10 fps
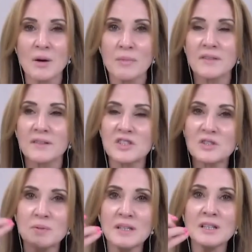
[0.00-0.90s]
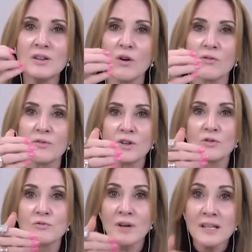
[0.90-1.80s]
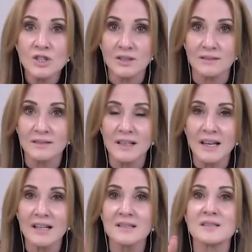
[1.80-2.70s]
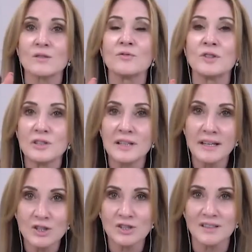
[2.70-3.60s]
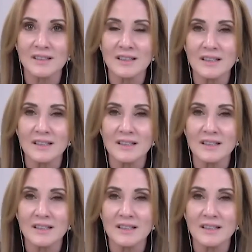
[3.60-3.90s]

but the speed of correction and self regulation